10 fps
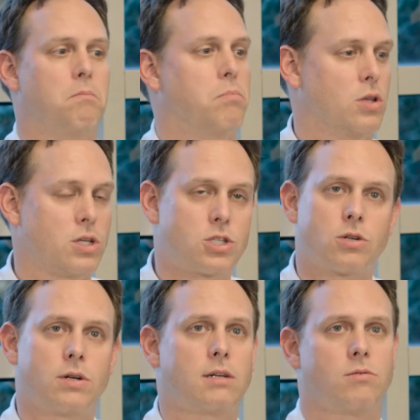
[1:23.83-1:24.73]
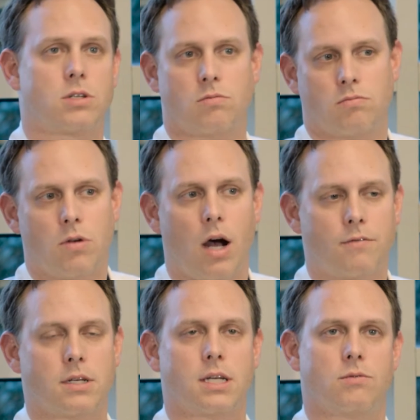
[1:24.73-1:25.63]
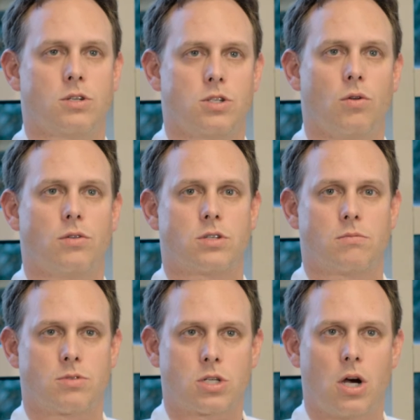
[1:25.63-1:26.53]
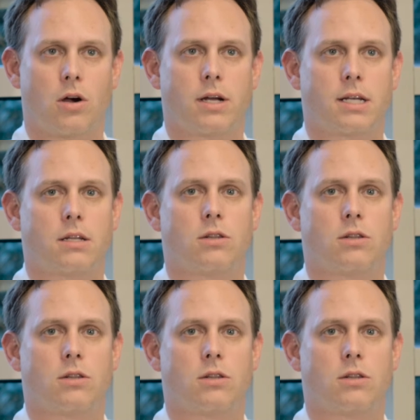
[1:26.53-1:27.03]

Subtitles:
Blistering, which often can result in some scarring.